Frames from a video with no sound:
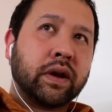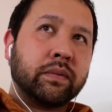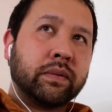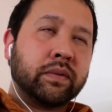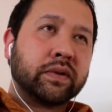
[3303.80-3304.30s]

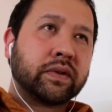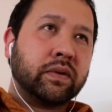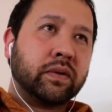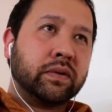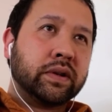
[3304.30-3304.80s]
Can't remember what it's
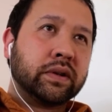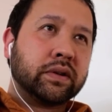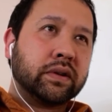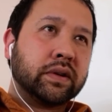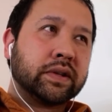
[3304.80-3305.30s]
called.
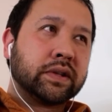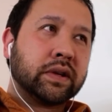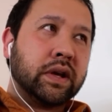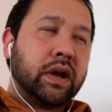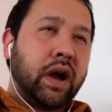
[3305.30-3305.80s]

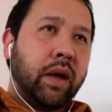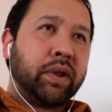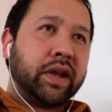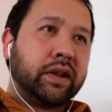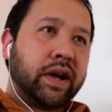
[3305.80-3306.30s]

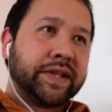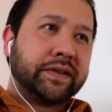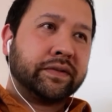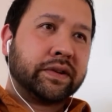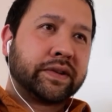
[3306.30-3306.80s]
I played
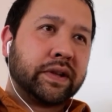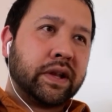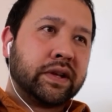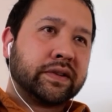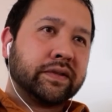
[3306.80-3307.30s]
Last of Us
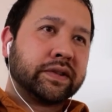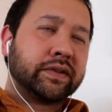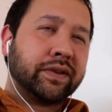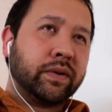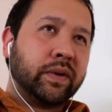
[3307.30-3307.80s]
and Last of
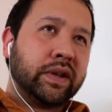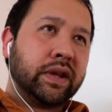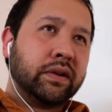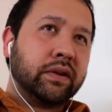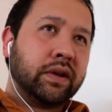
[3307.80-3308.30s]
Us 2,
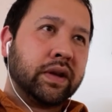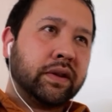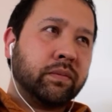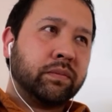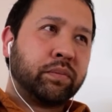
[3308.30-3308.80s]
and
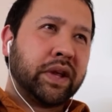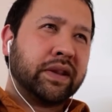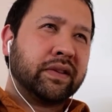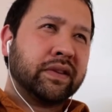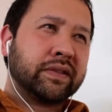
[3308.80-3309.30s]
then
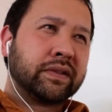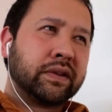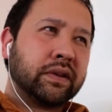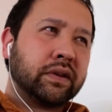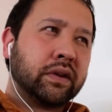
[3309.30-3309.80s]
played
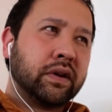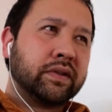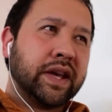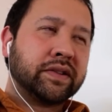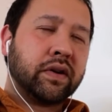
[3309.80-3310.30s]
this.
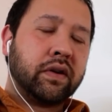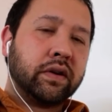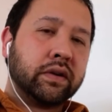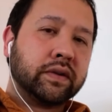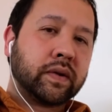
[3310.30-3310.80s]
Days
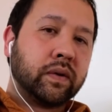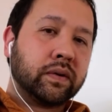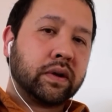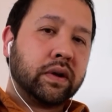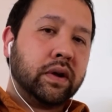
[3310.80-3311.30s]
Gone, it's
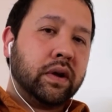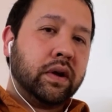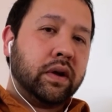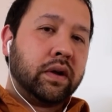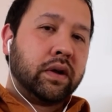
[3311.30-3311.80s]
called.
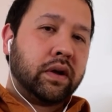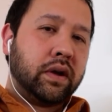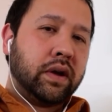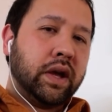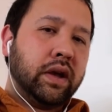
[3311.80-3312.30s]

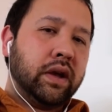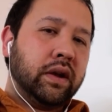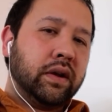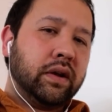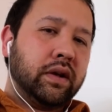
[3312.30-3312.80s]

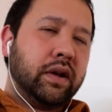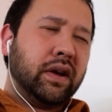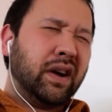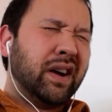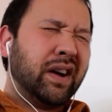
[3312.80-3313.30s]
And
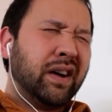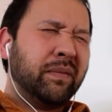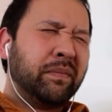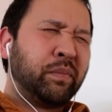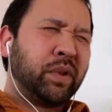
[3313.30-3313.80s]

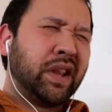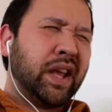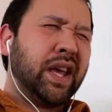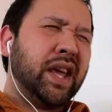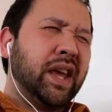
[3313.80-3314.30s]
I'm
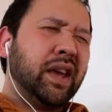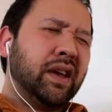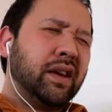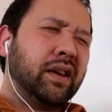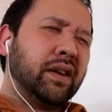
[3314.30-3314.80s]

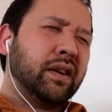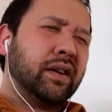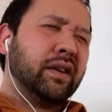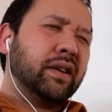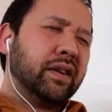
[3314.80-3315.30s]
playing
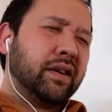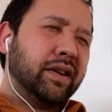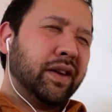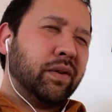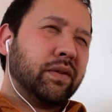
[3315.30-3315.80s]

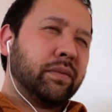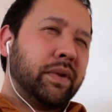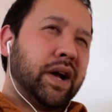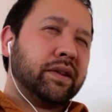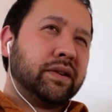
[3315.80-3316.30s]
Nier
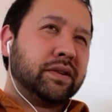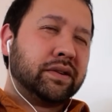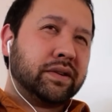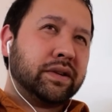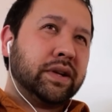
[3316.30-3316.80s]
Automata,
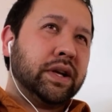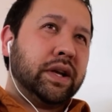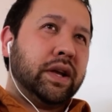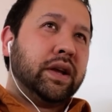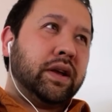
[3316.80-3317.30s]

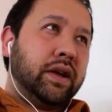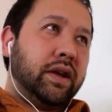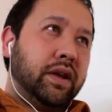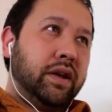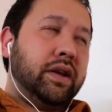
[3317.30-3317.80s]

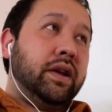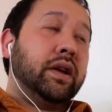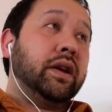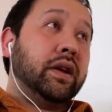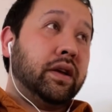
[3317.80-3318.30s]

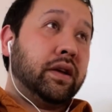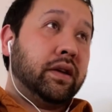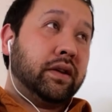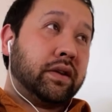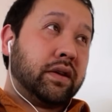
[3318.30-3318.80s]

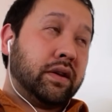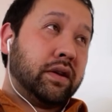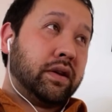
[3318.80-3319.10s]
and